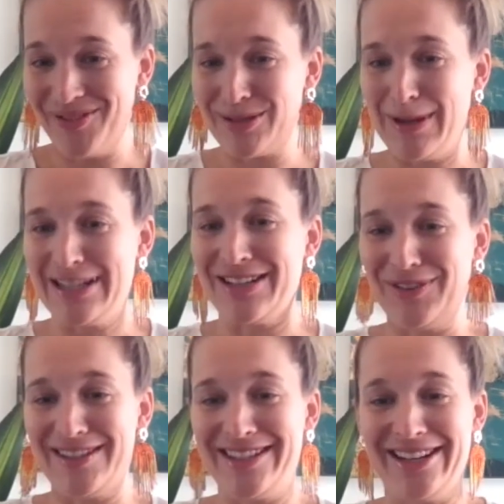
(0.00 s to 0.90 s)
of
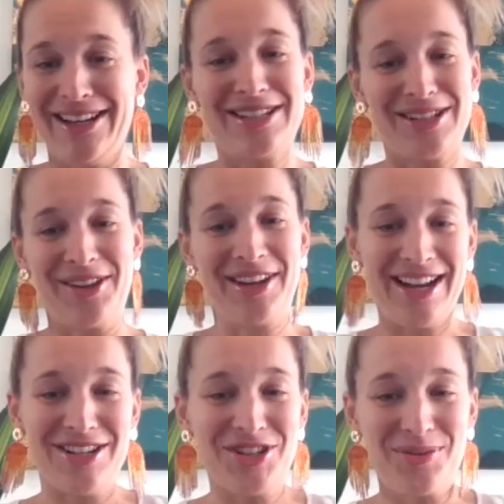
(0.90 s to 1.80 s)
specificity, so that
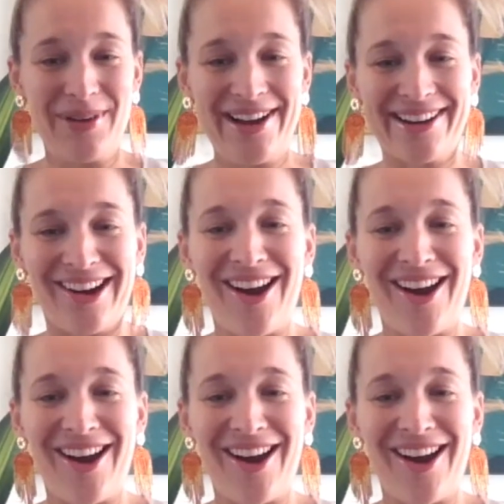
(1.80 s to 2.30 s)
as your marker,